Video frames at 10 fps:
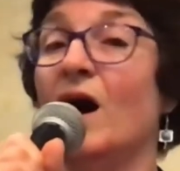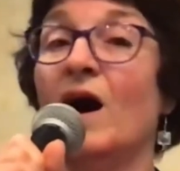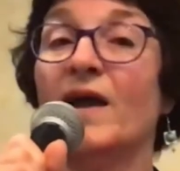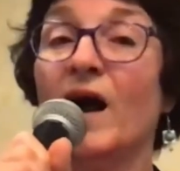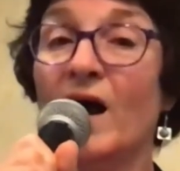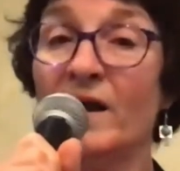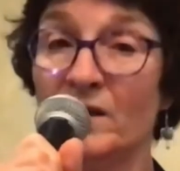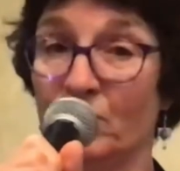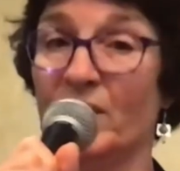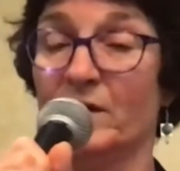I
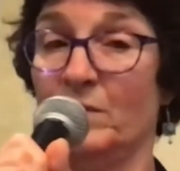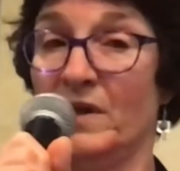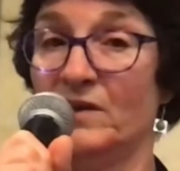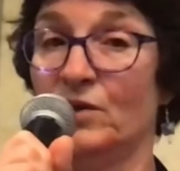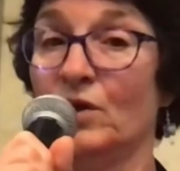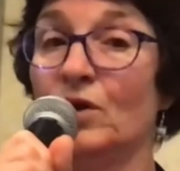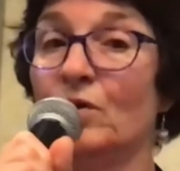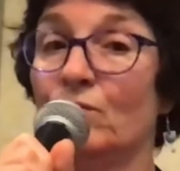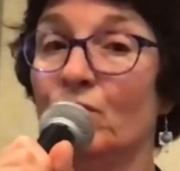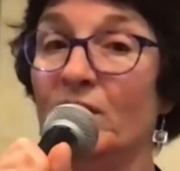highly recommend
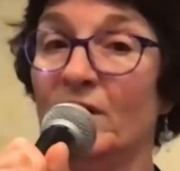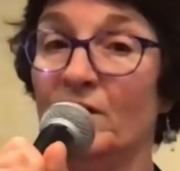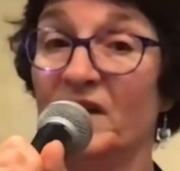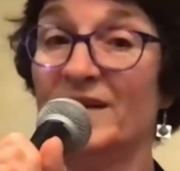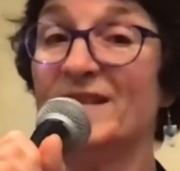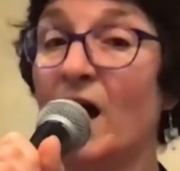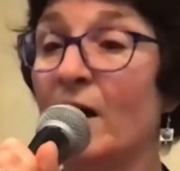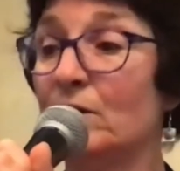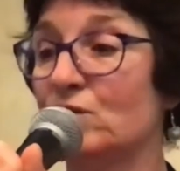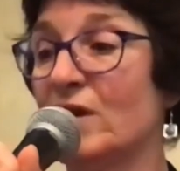reading the
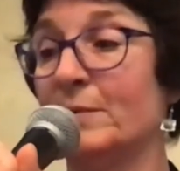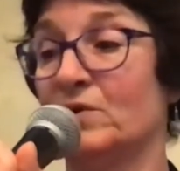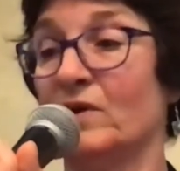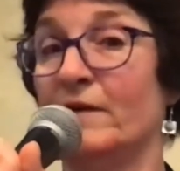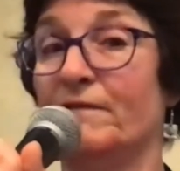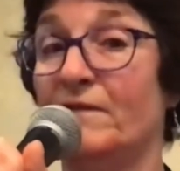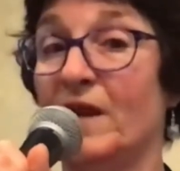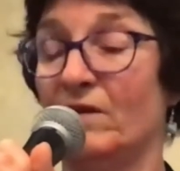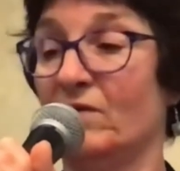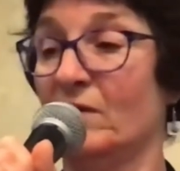entire chapter on
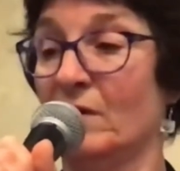faith.